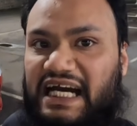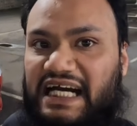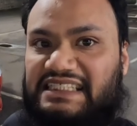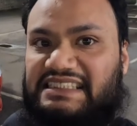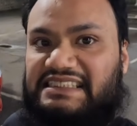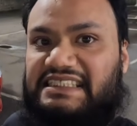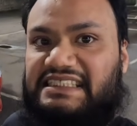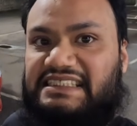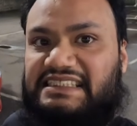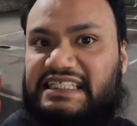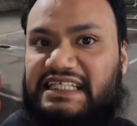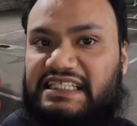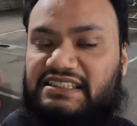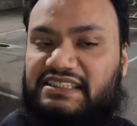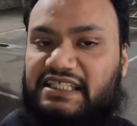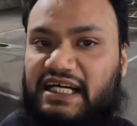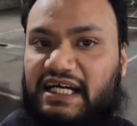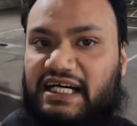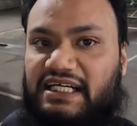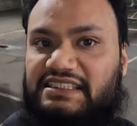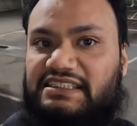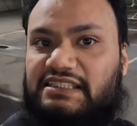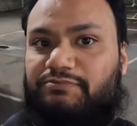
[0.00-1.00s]
as distinct
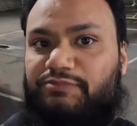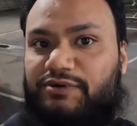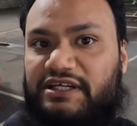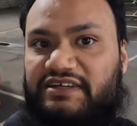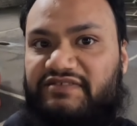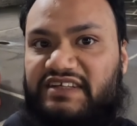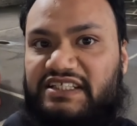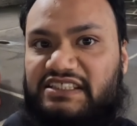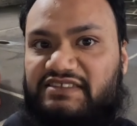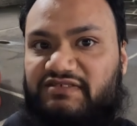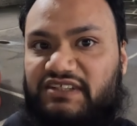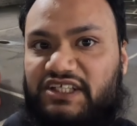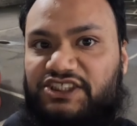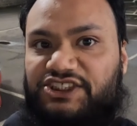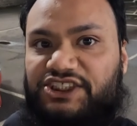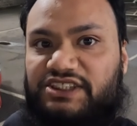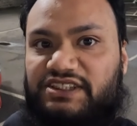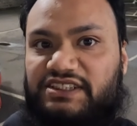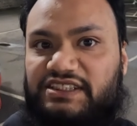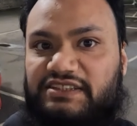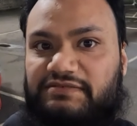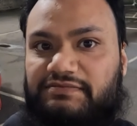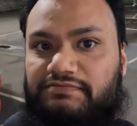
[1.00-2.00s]
as the previous
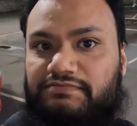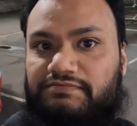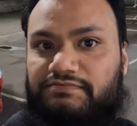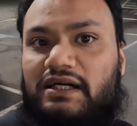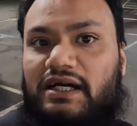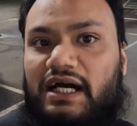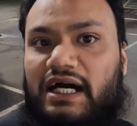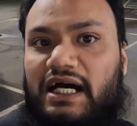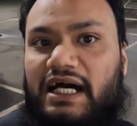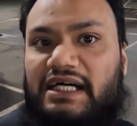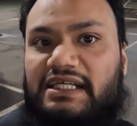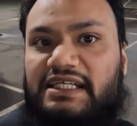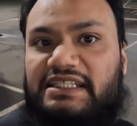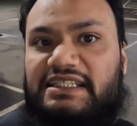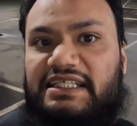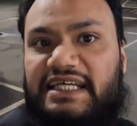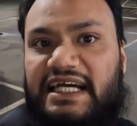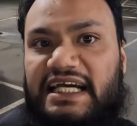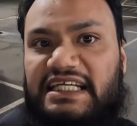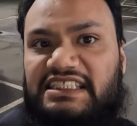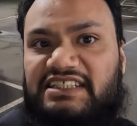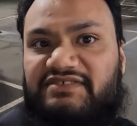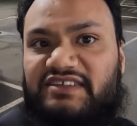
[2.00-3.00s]
versions. And in the
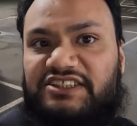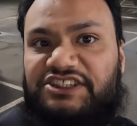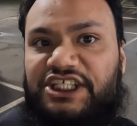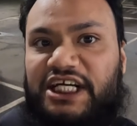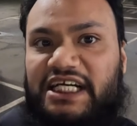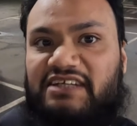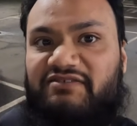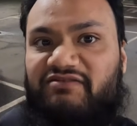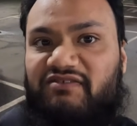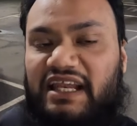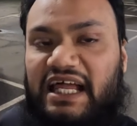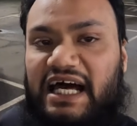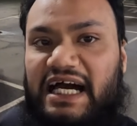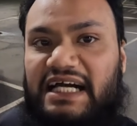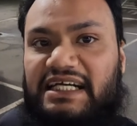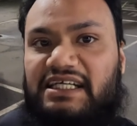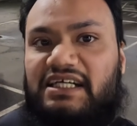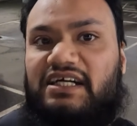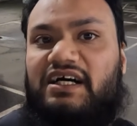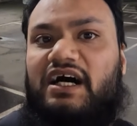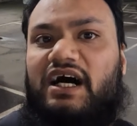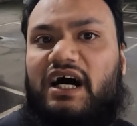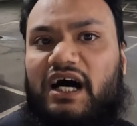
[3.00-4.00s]
case of the checkered
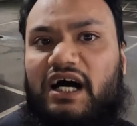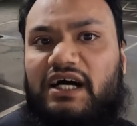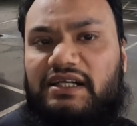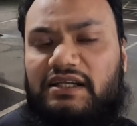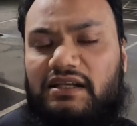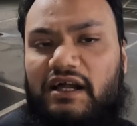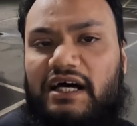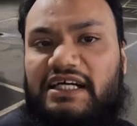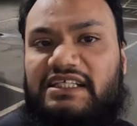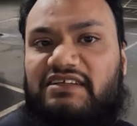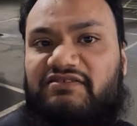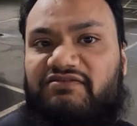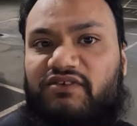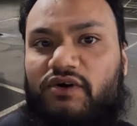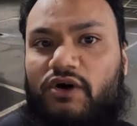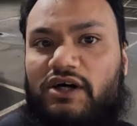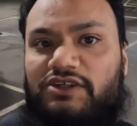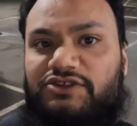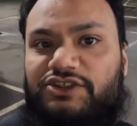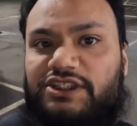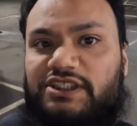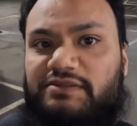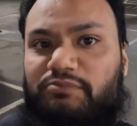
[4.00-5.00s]
flag, unlike the
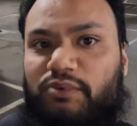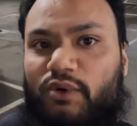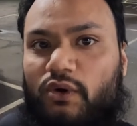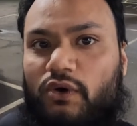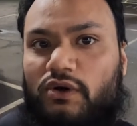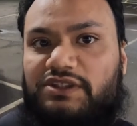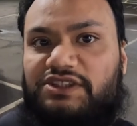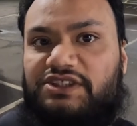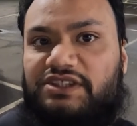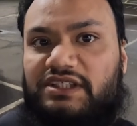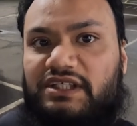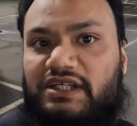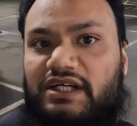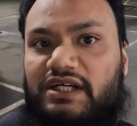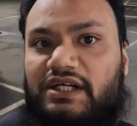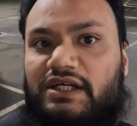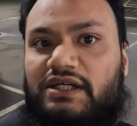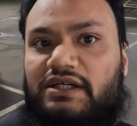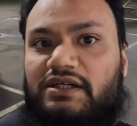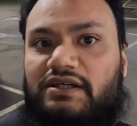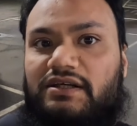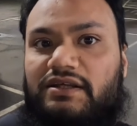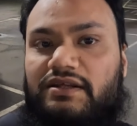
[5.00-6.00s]
400 Sport,
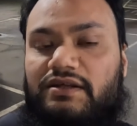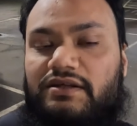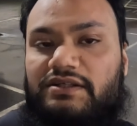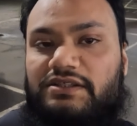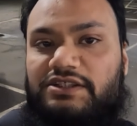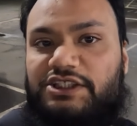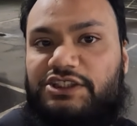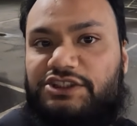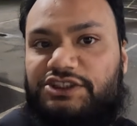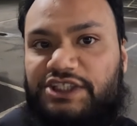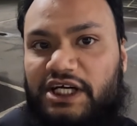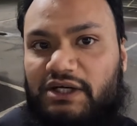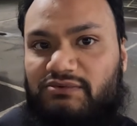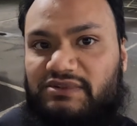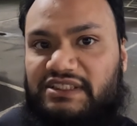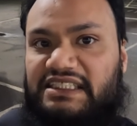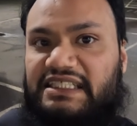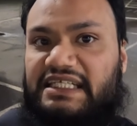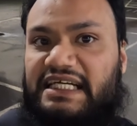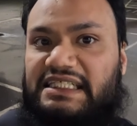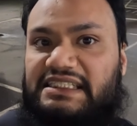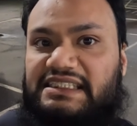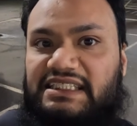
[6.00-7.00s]
you
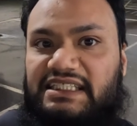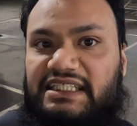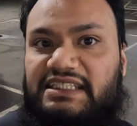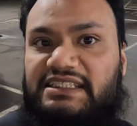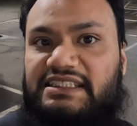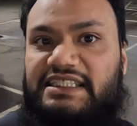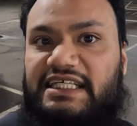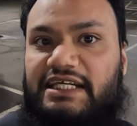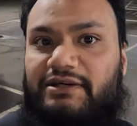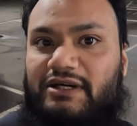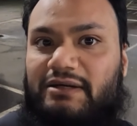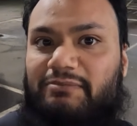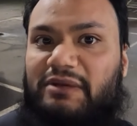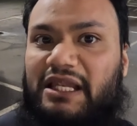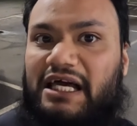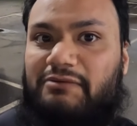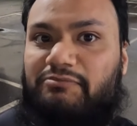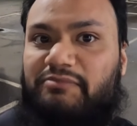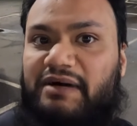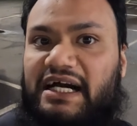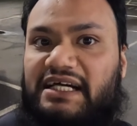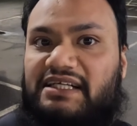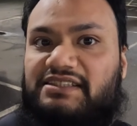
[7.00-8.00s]
don't get interior
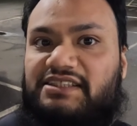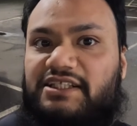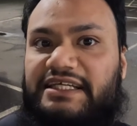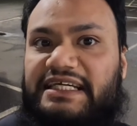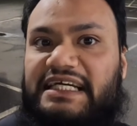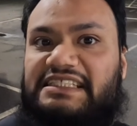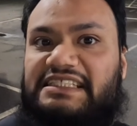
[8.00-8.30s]
black pack, so you